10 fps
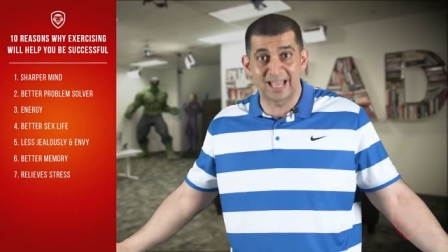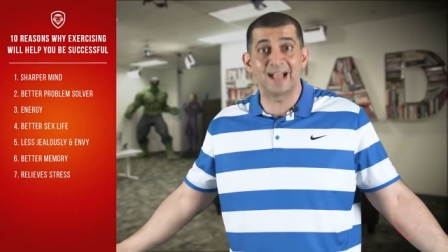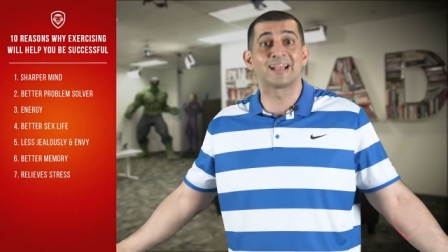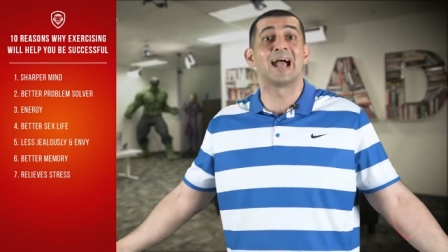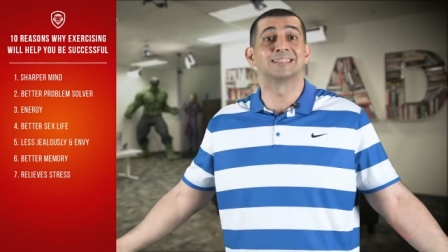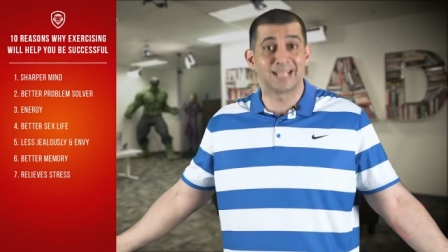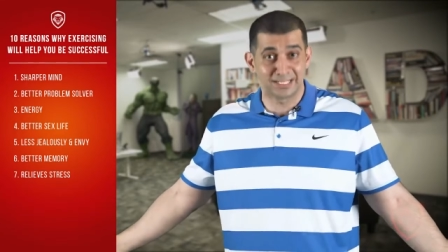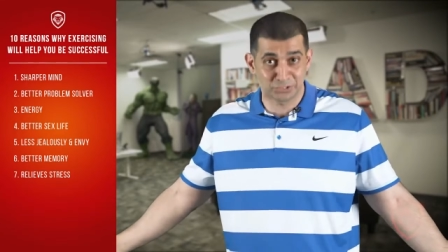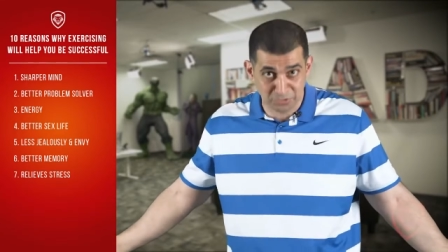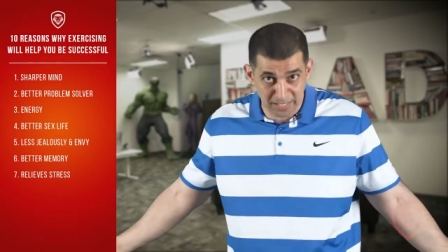That guy's
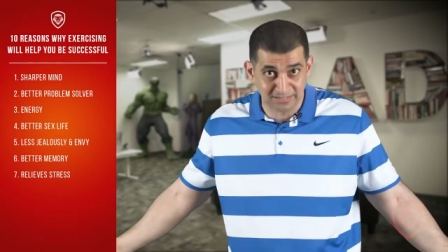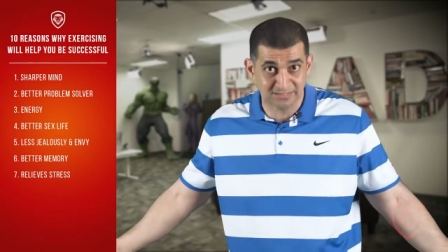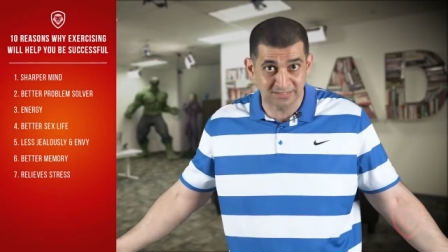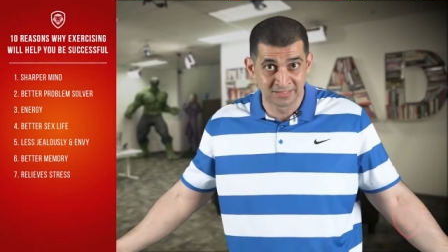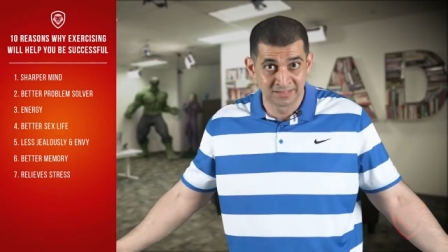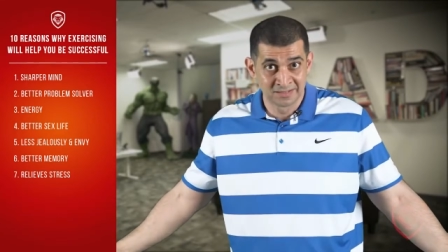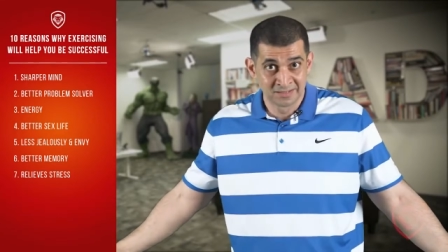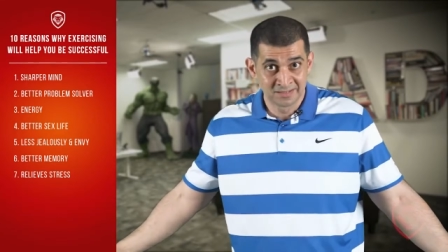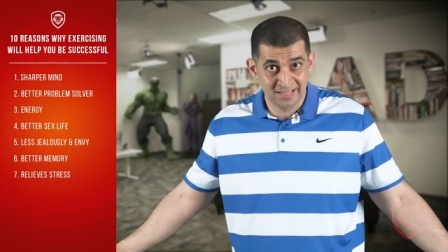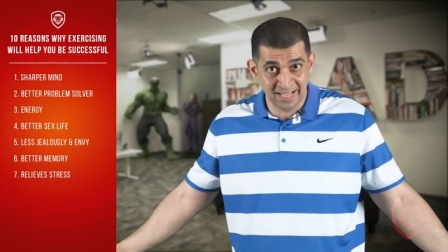got stress.
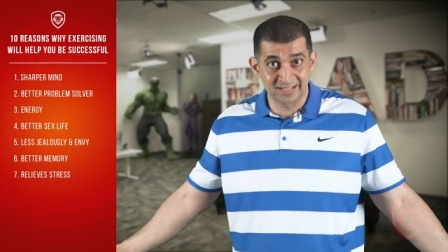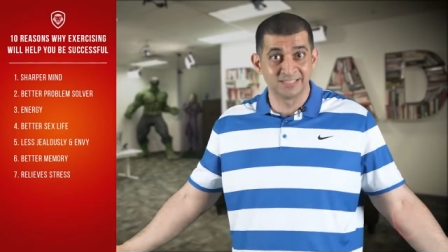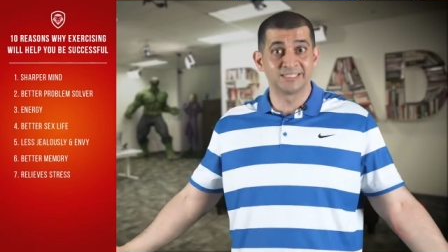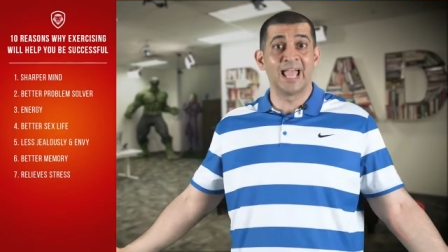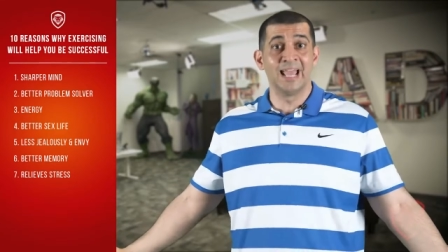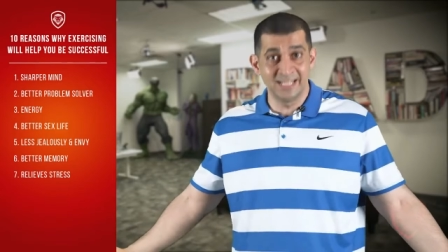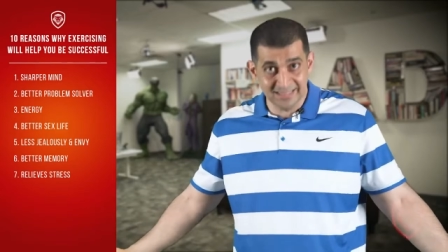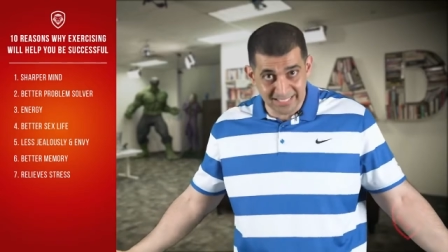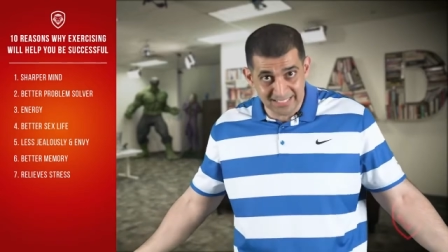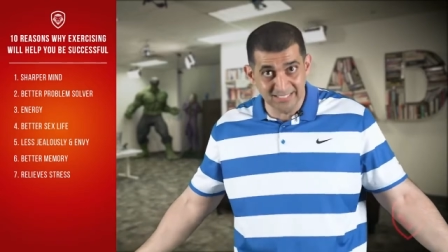Okay, because
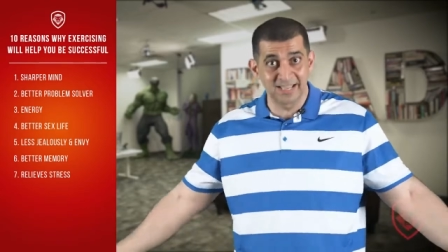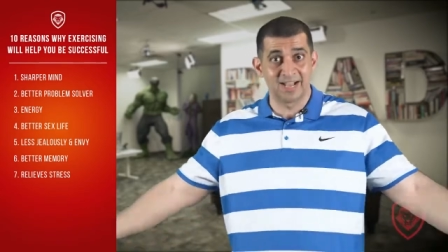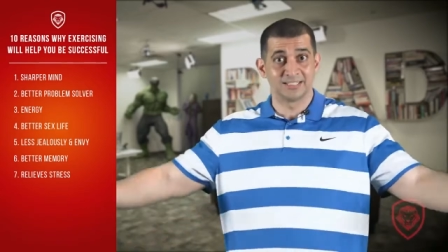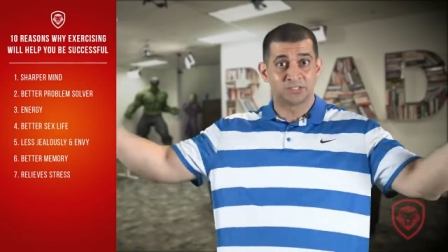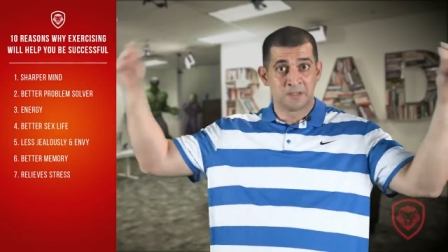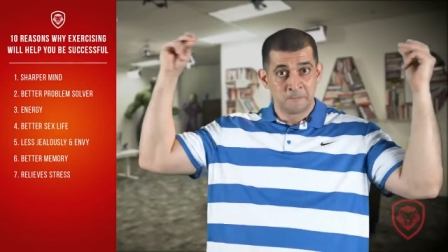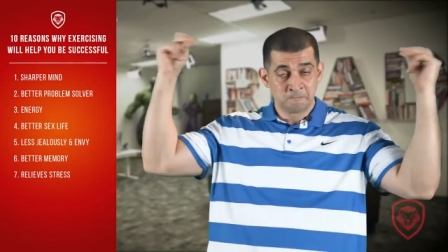anything he does,